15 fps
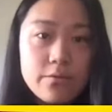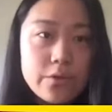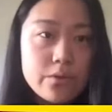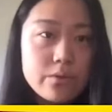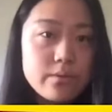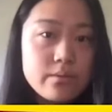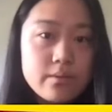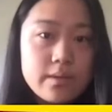
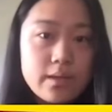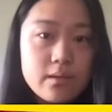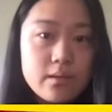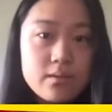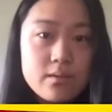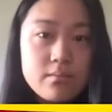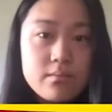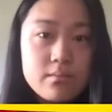few
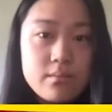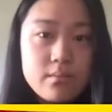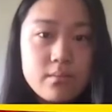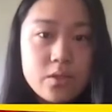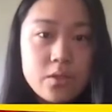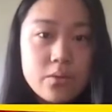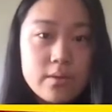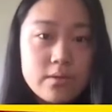seconds.
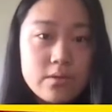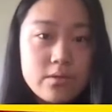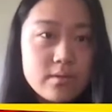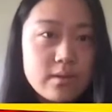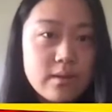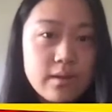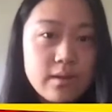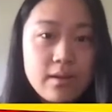No
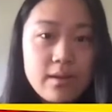questions?